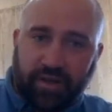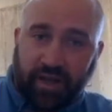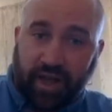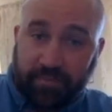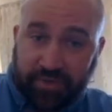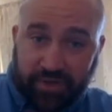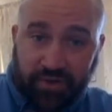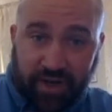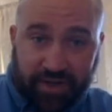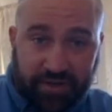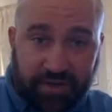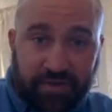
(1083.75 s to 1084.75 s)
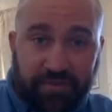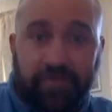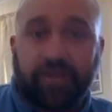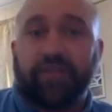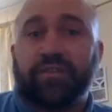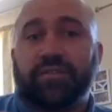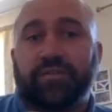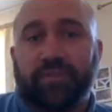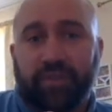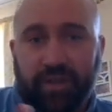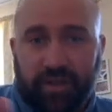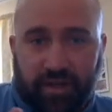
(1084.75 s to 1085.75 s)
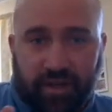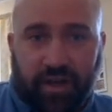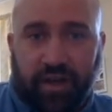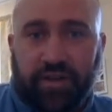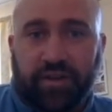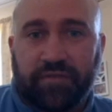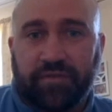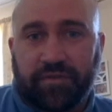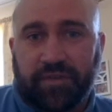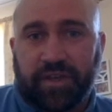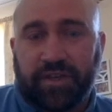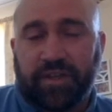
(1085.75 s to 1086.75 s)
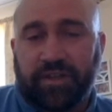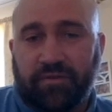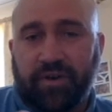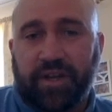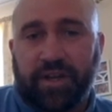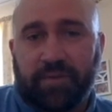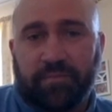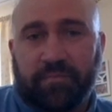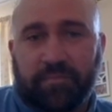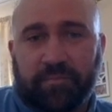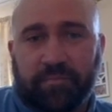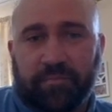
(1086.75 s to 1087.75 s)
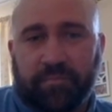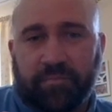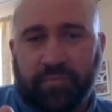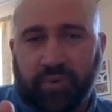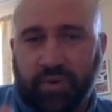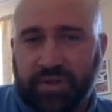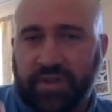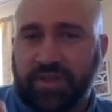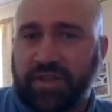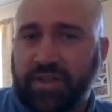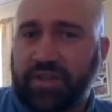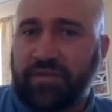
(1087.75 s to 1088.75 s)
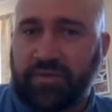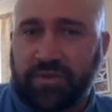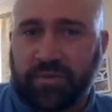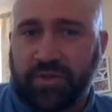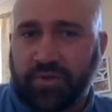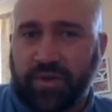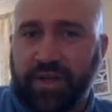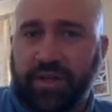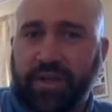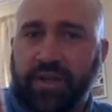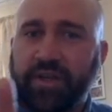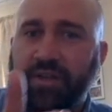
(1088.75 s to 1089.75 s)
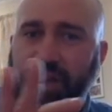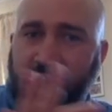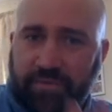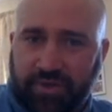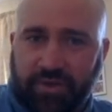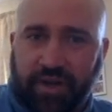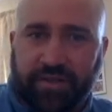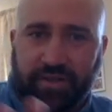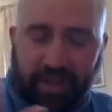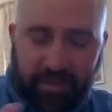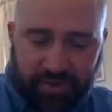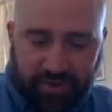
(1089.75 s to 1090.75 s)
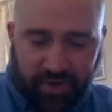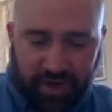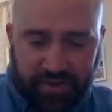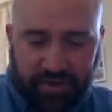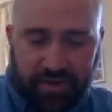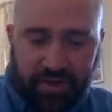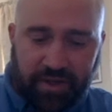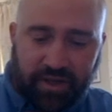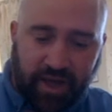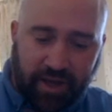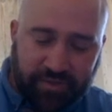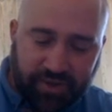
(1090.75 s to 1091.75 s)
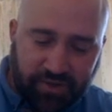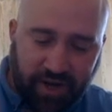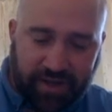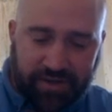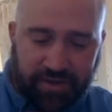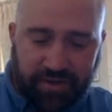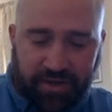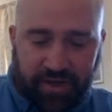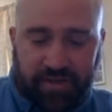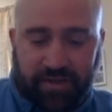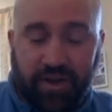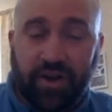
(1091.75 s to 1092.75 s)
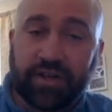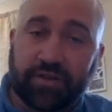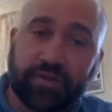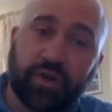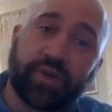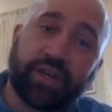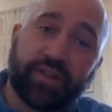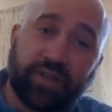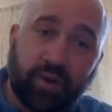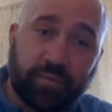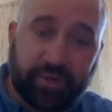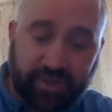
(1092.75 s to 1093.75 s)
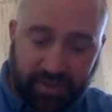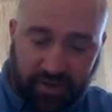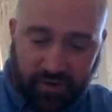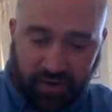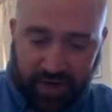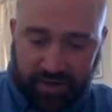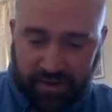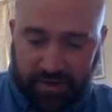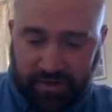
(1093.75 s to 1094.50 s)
Abstraction, another thing really important to see the difference between abstract and abstraction. Abstraction is kind of going in the opposite direction.